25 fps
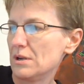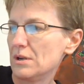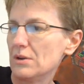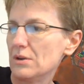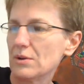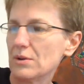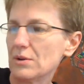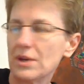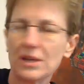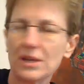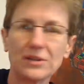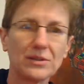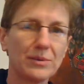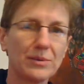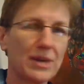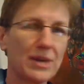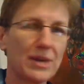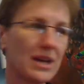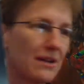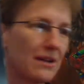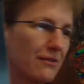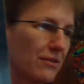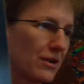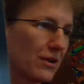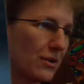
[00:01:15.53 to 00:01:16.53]
Okay, so we
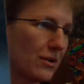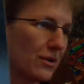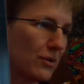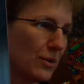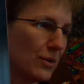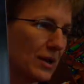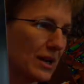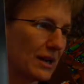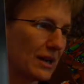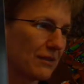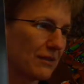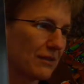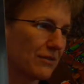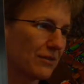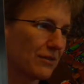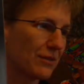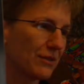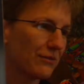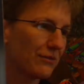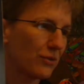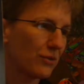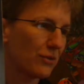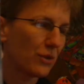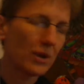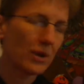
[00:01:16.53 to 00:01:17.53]
have 1 out of
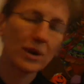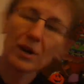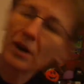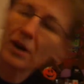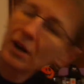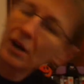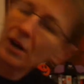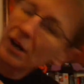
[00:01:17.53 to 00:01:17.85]
34.